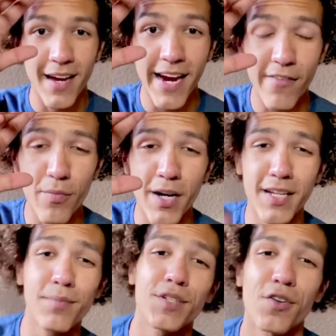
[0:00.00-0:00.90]
Hey
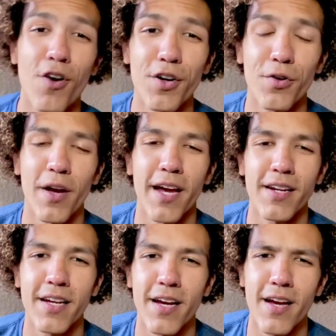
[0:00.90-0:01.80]
everybody, Mr. Hondo,
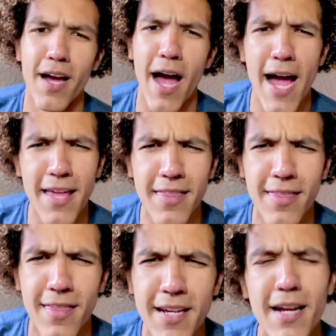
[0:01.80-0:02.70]
and I
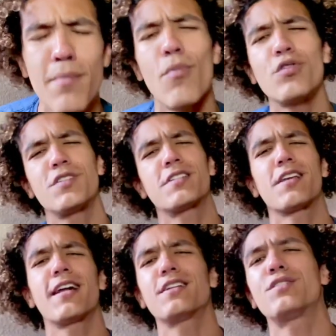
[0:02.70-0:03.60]
think I'm most
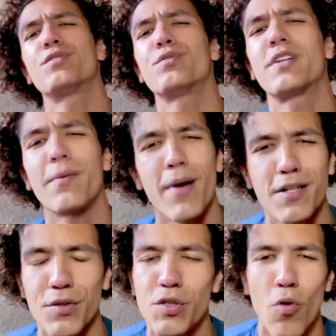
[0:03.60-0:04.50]
excited to get back
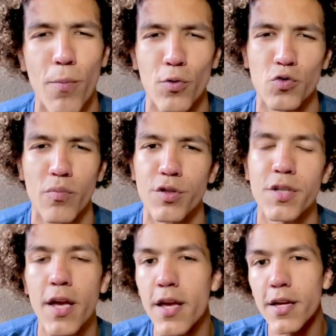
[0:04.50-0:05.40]
to the small pool
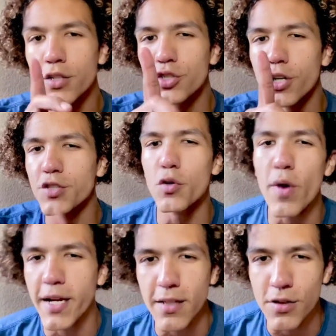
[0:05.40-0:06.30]
swimmers, just
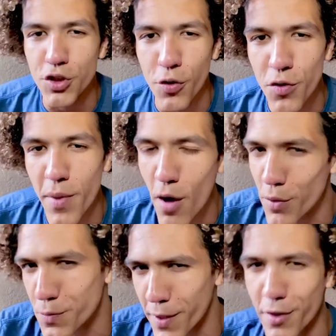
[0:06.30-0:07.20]
so I can show them how
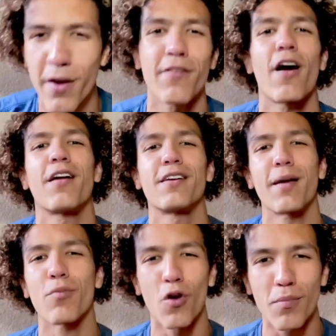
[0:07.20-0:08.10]
much better I've gotten
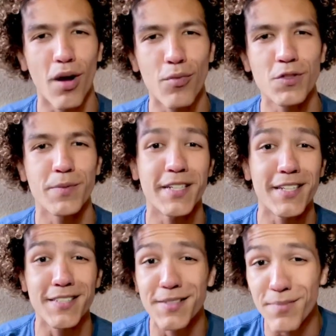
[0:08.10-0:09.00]
at blowing bubbles
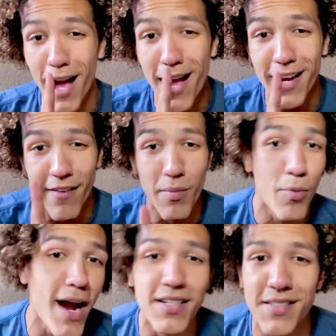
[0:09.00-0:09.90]
because I have been
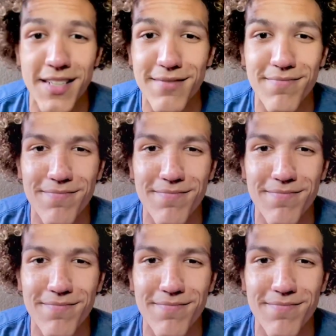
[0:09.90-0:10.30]
practicing.